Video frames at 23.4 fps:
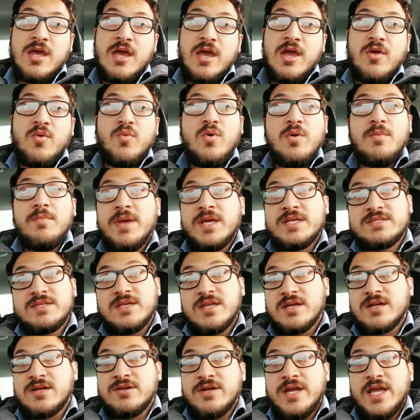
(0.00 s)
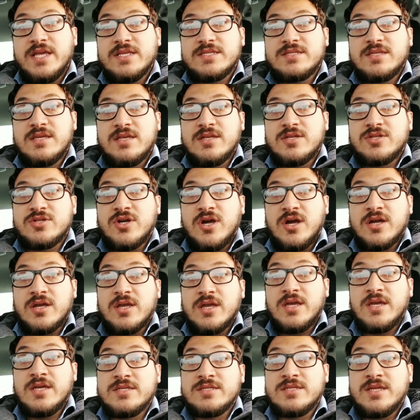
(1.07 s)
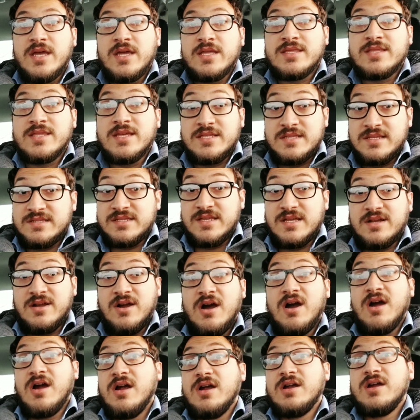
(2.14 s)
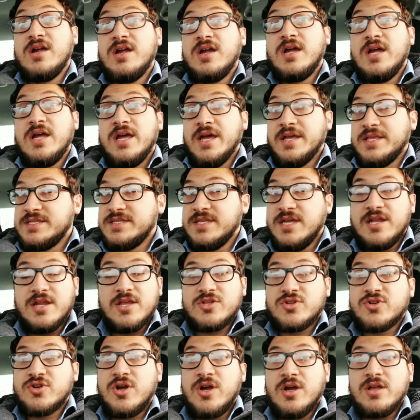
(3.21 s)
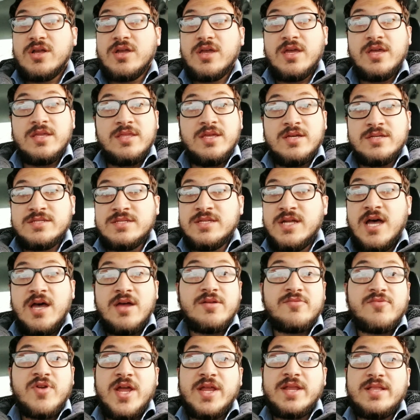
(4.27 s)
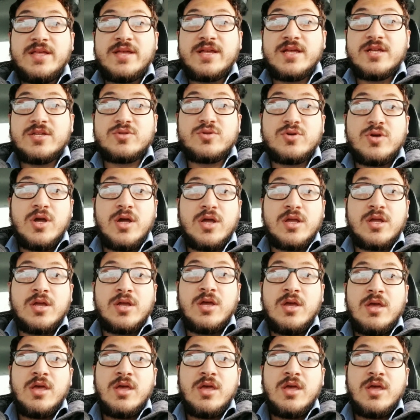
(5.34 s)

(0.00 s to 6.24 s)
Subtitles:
And what makes it a great city truck is that this is a car. It's not a truck. It does not ride like a truck.